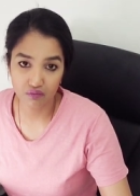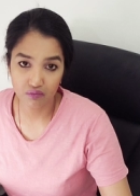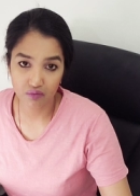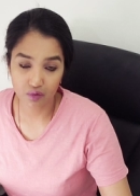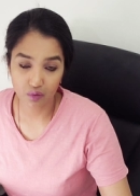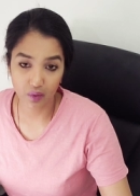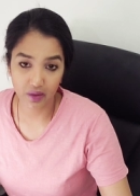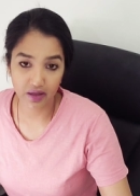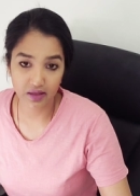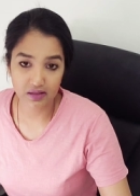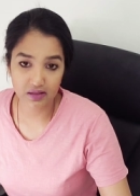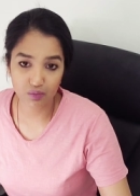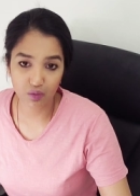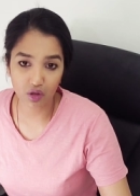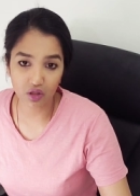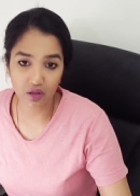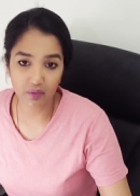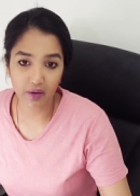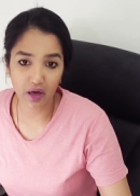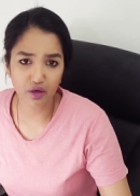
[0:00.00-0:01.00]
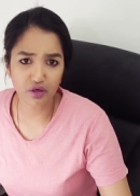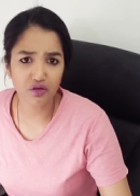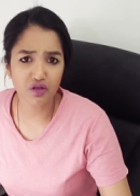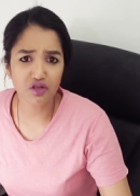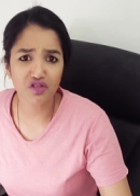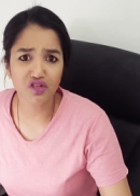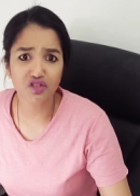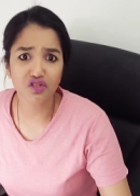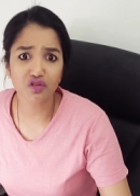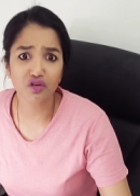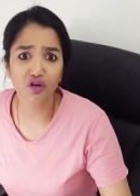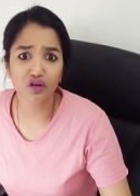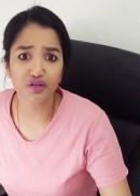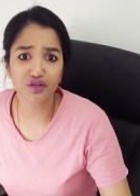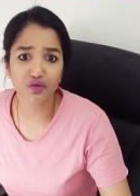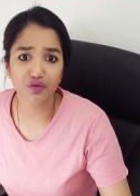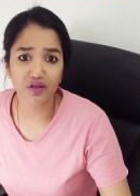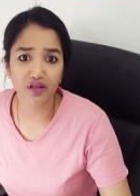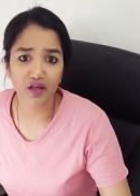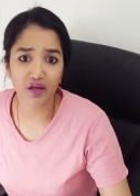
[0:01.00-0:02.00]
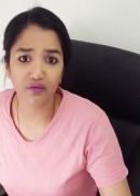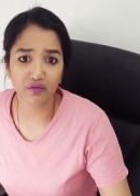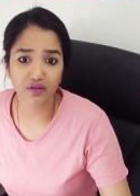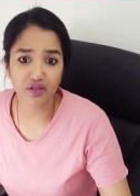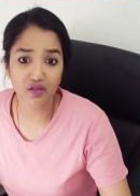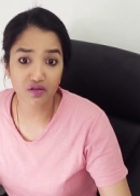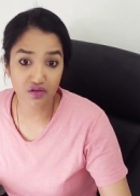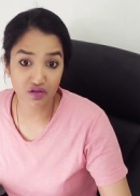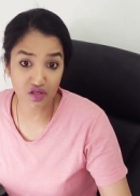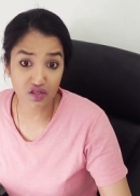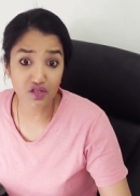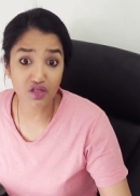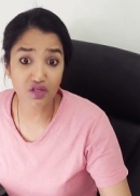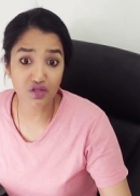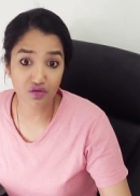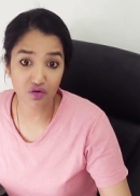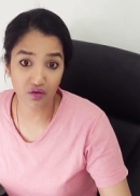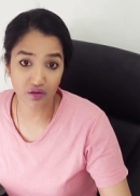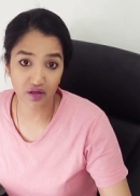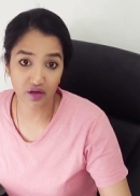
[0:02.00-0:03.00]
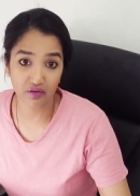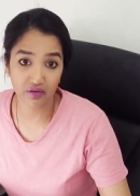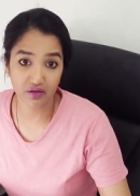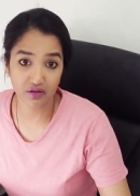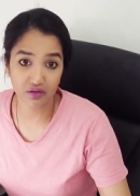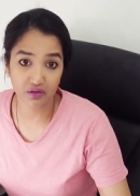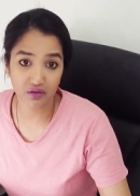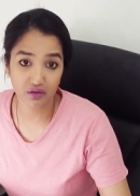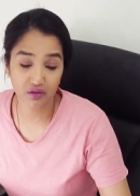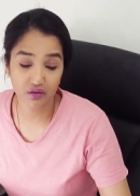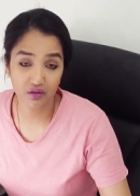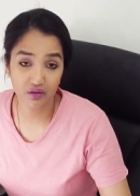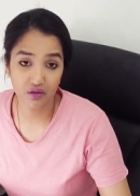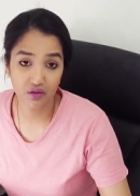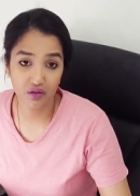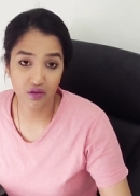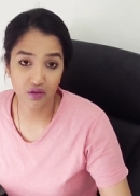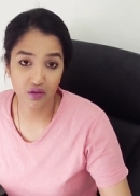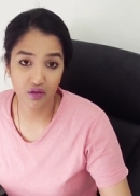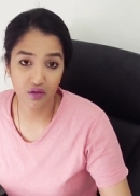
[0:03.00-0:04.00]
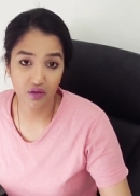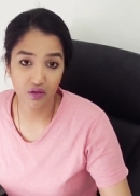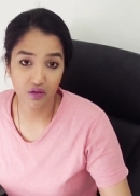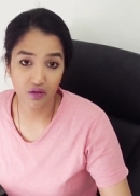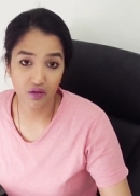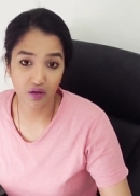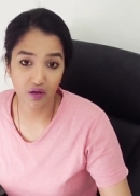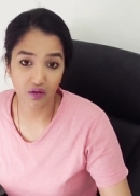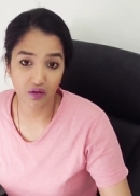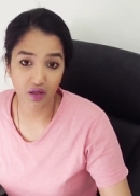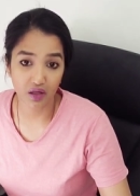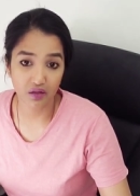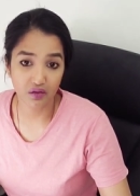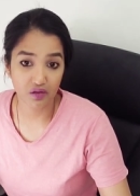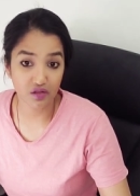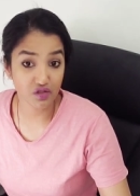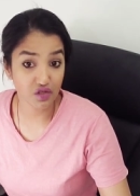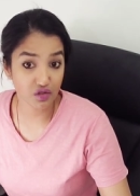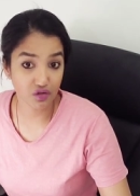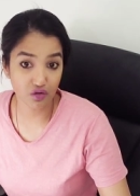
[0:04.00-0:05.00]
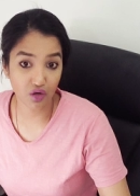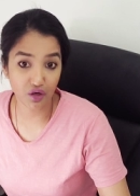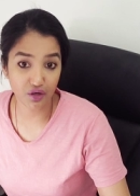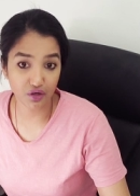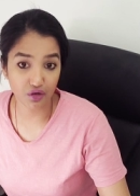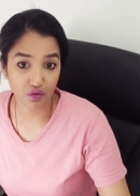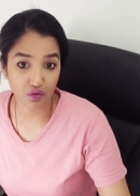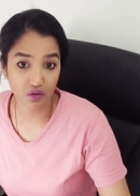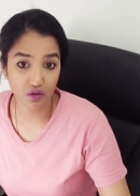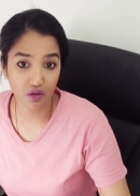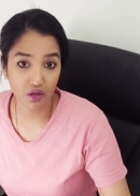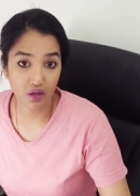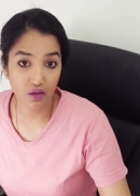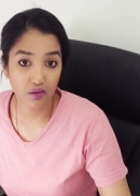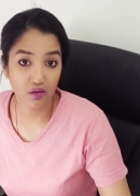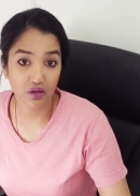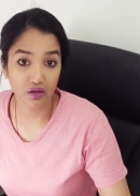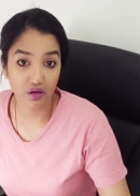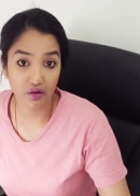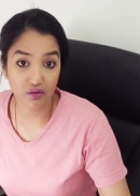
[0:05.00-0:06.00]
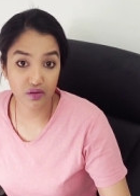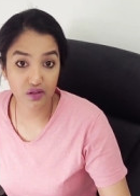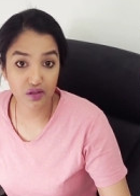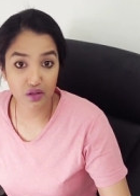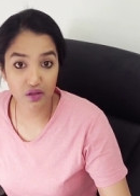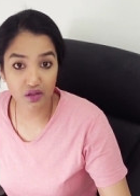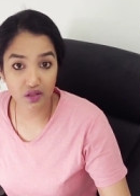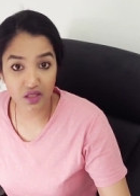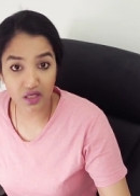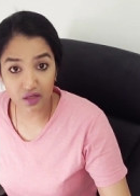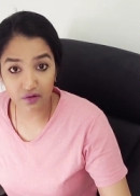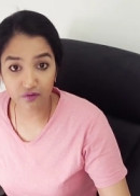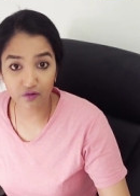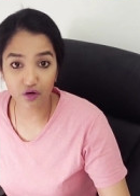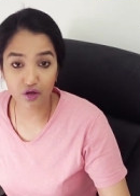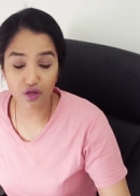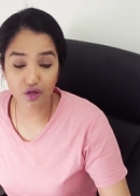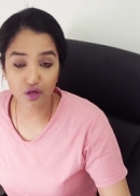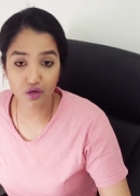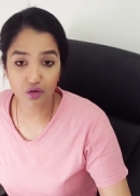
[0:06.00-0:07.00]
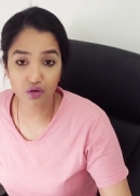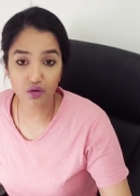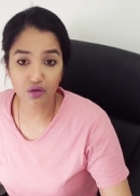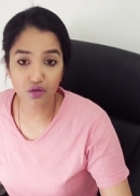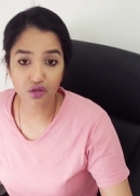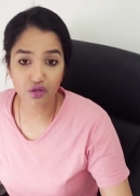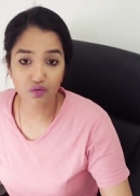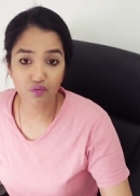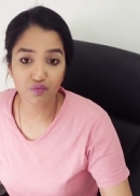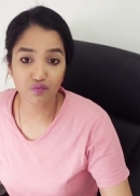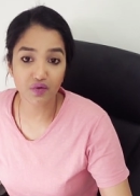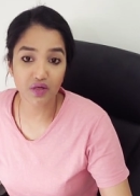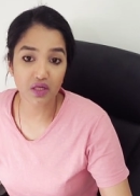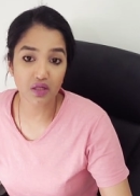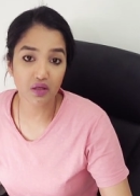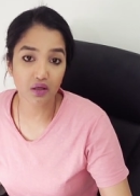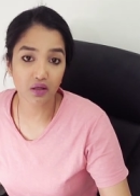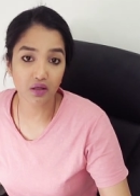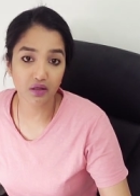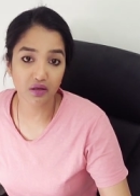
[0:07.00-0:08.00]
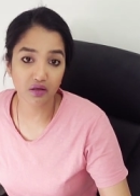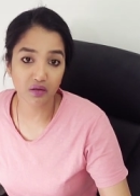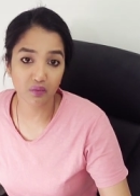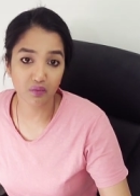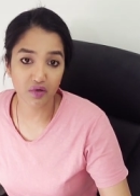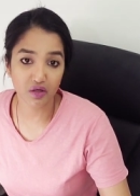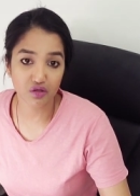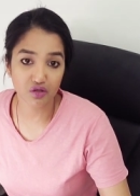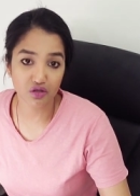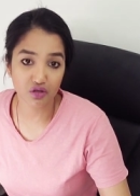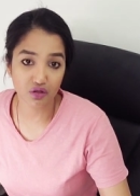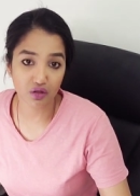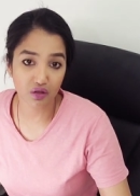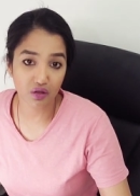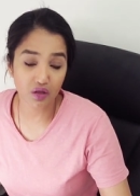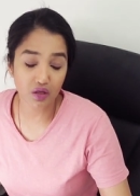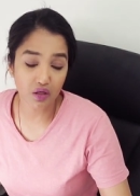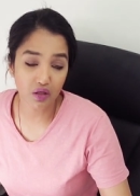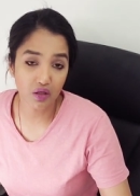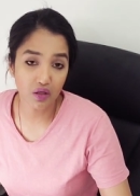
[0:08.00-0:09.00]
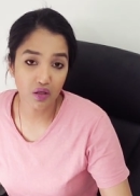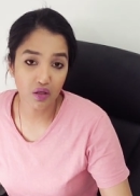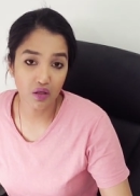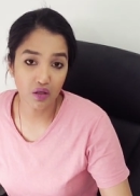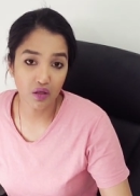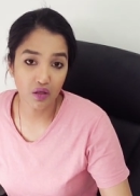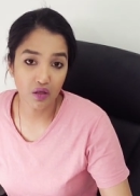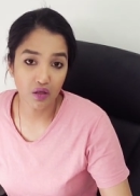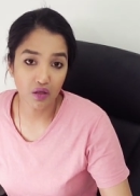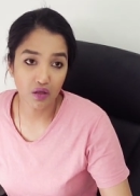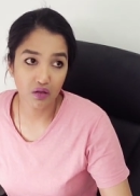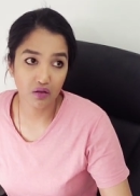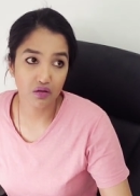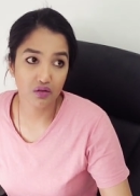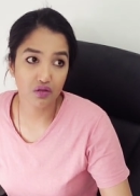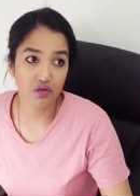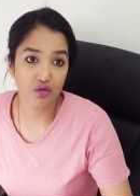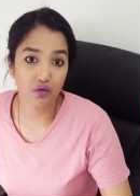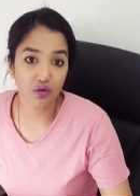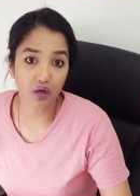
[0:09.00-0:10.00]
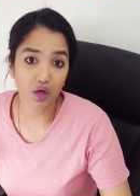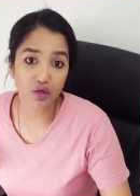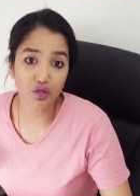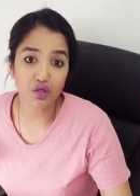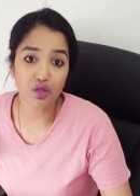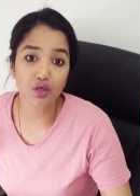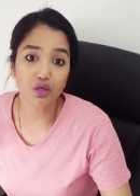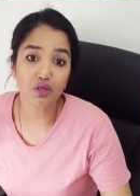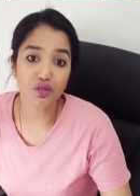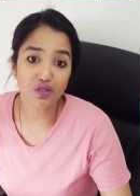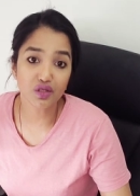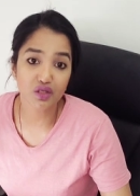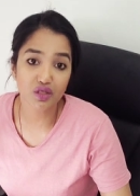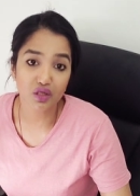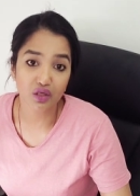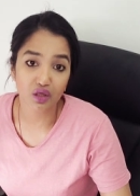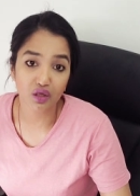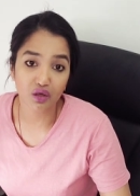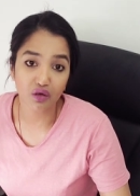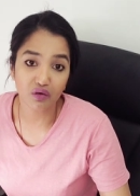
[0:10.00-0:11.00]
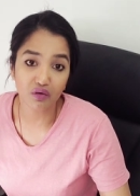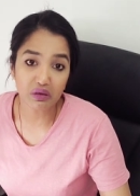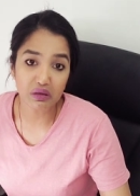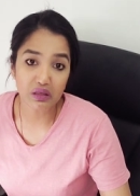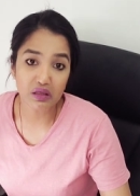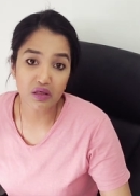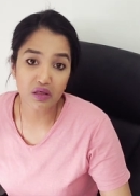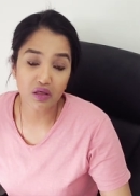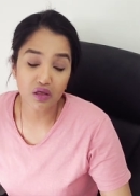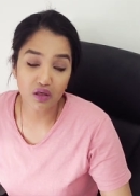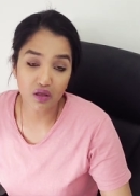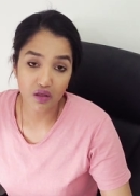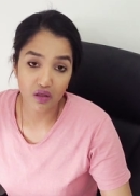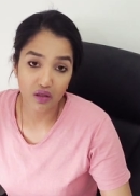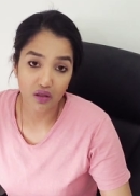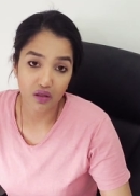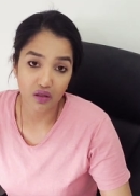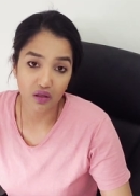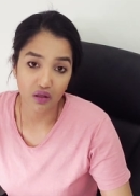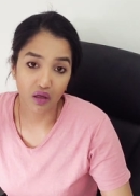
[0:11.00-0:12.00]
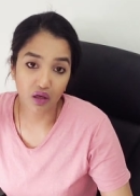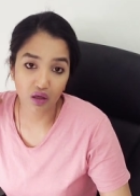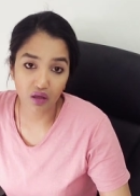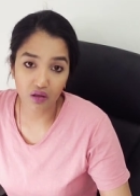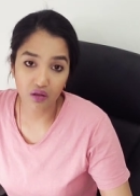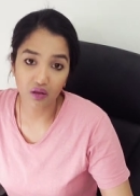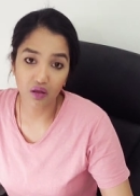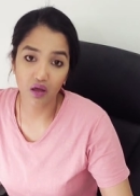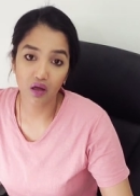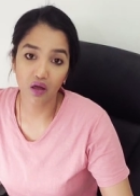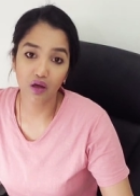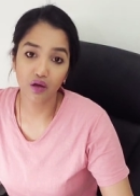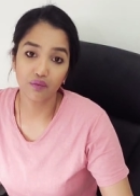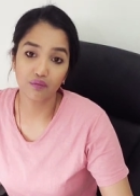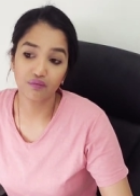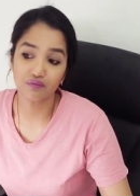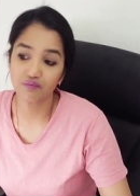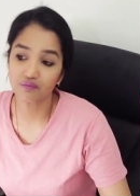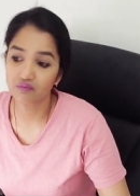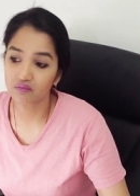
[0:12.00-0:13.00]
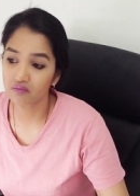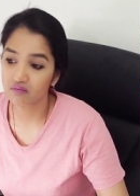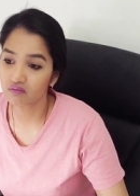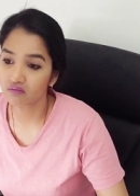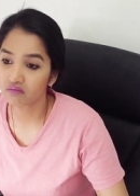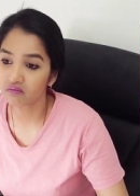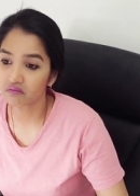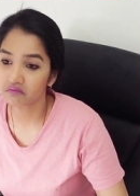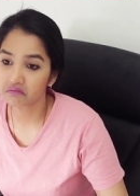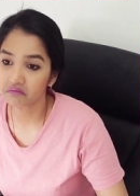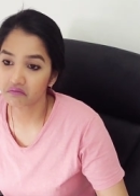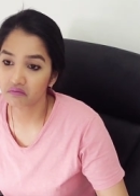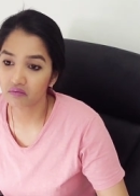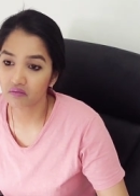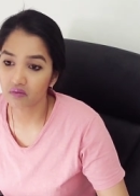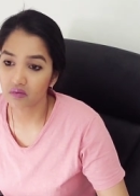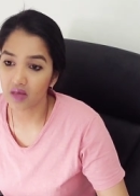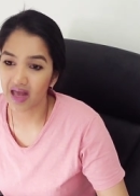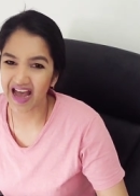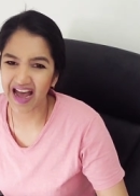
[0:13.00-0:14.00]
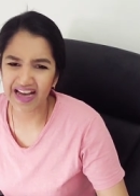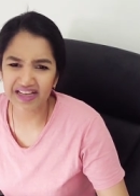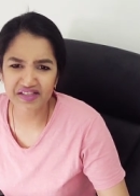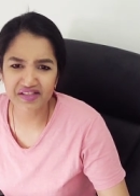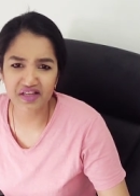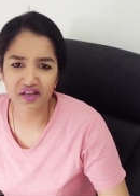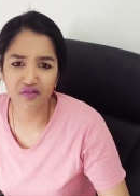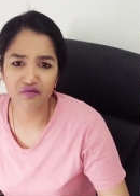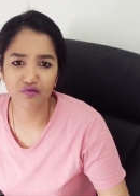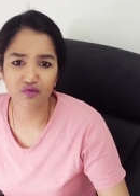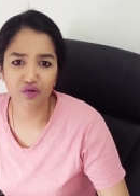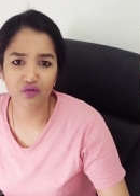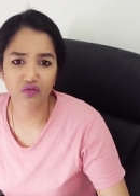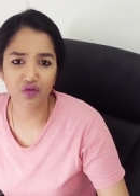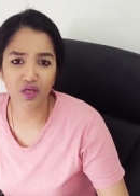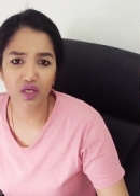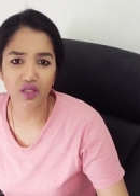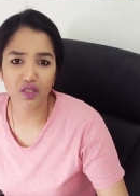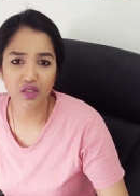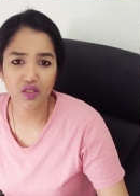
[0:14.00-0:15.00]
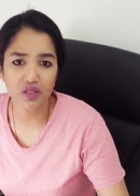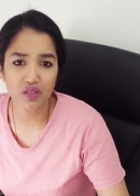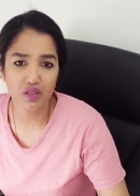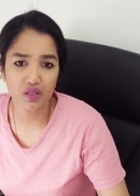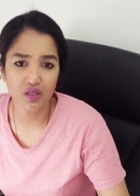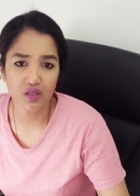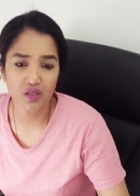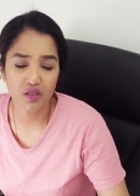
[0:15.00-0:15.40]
When I spoke about this is not your character, this is your character. Okay, this is not you. Or there is a need for you to be the little bitch here, because you're not used to, you know, um, asking for things.